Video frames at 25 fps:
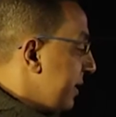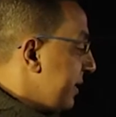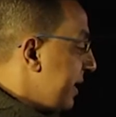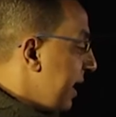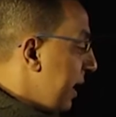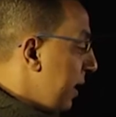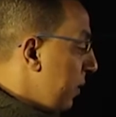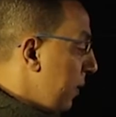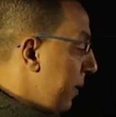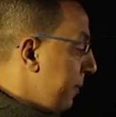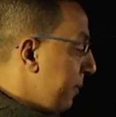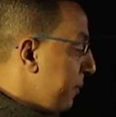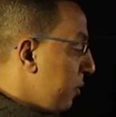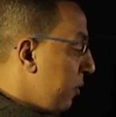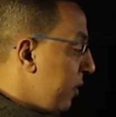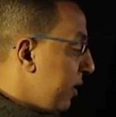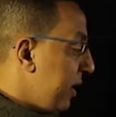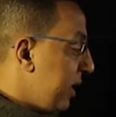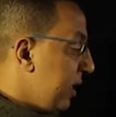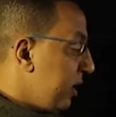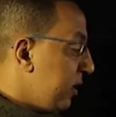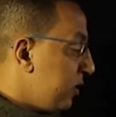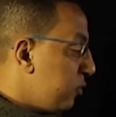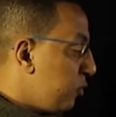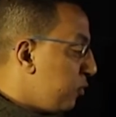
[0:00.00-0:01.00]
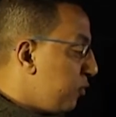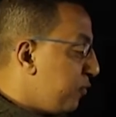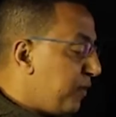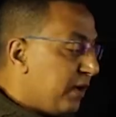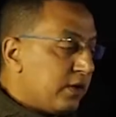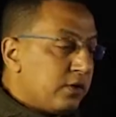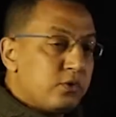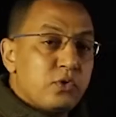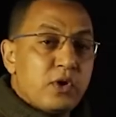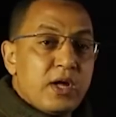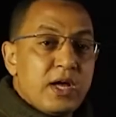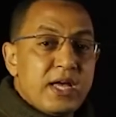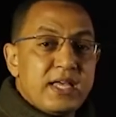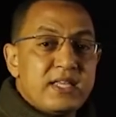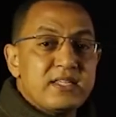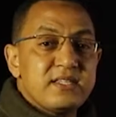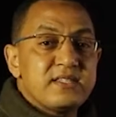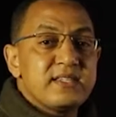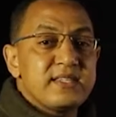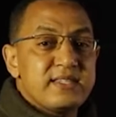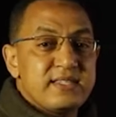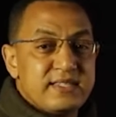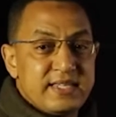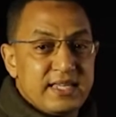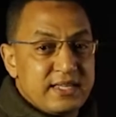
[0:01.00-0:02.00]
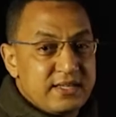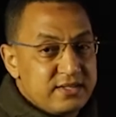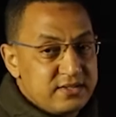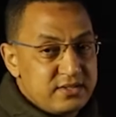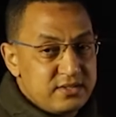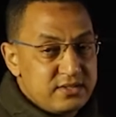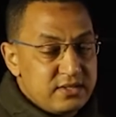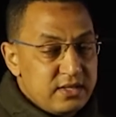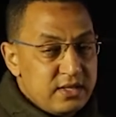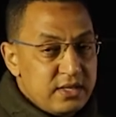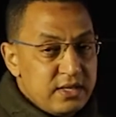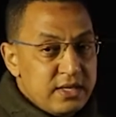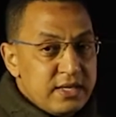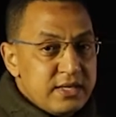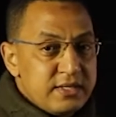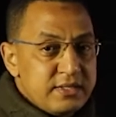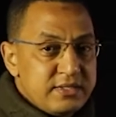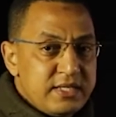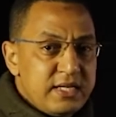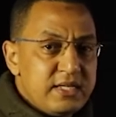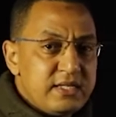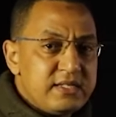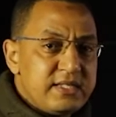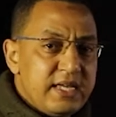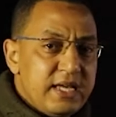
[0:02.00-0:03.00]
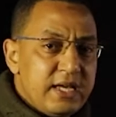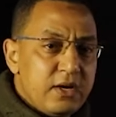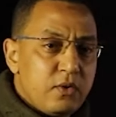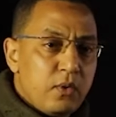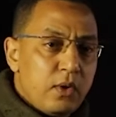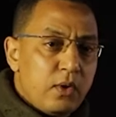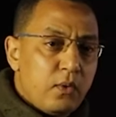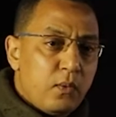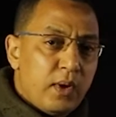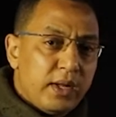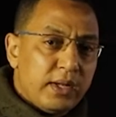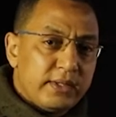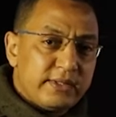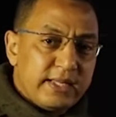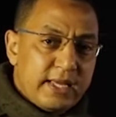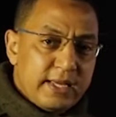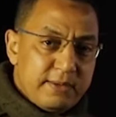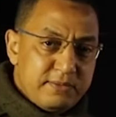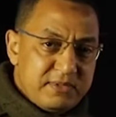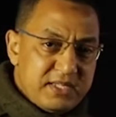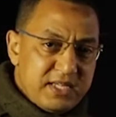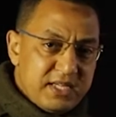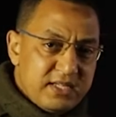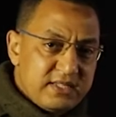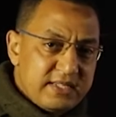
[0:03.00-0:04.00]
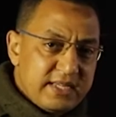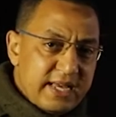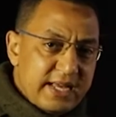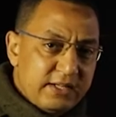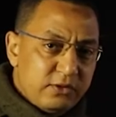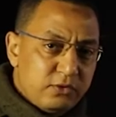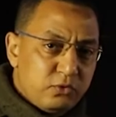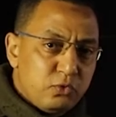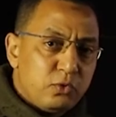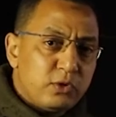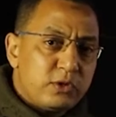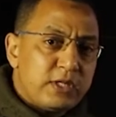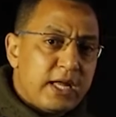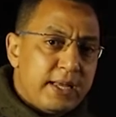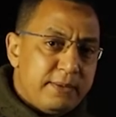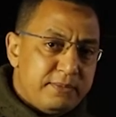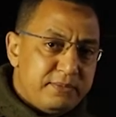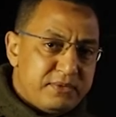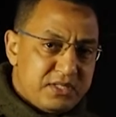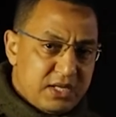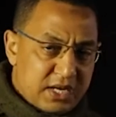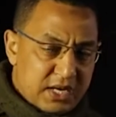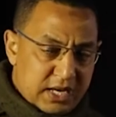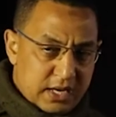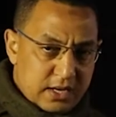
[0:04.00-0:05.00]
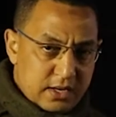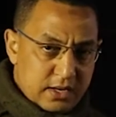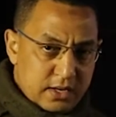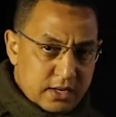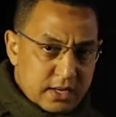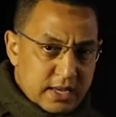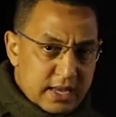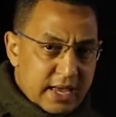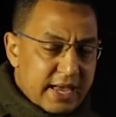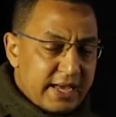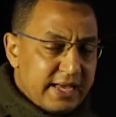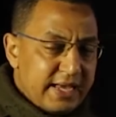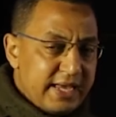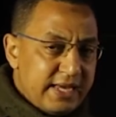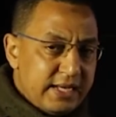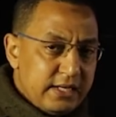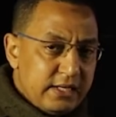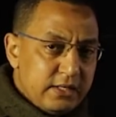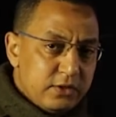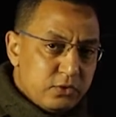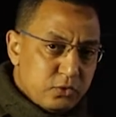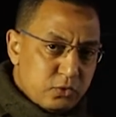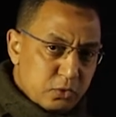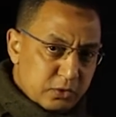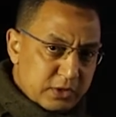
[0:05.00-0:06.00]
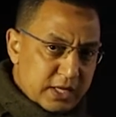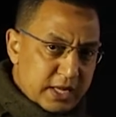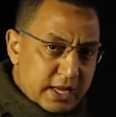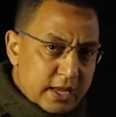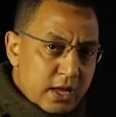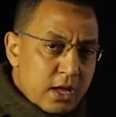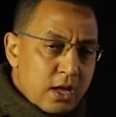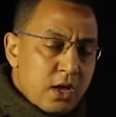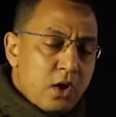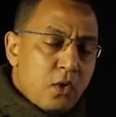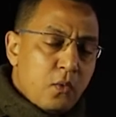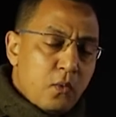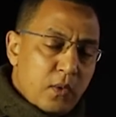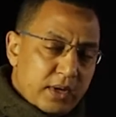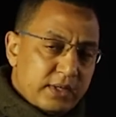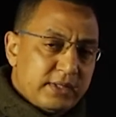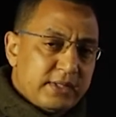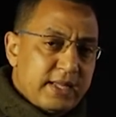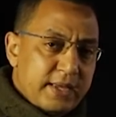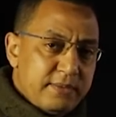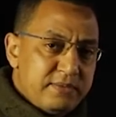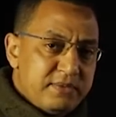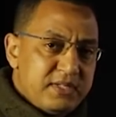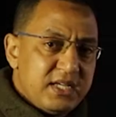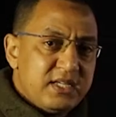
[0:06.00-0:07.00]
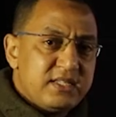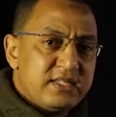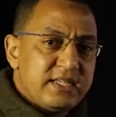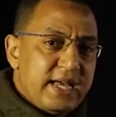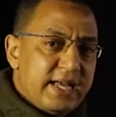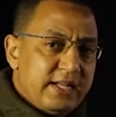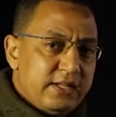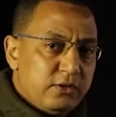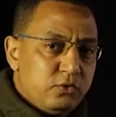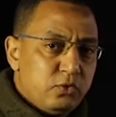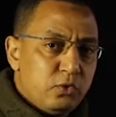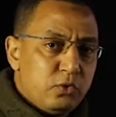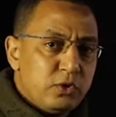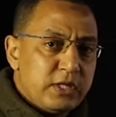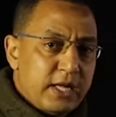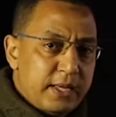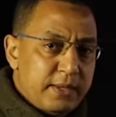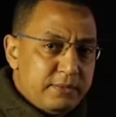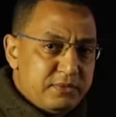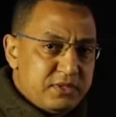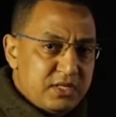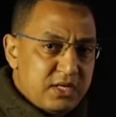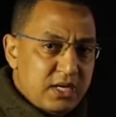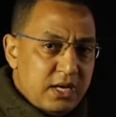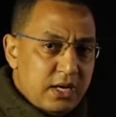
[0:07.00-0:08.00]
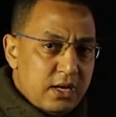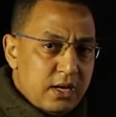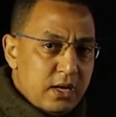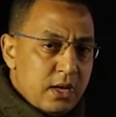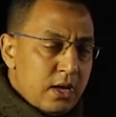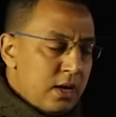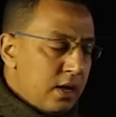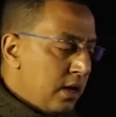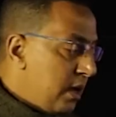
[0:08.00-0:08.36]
Now I'm going to factorize 6. 6 equal 1 times 6 and 2 times 3. Again, 1 times 6 and 2 times 3.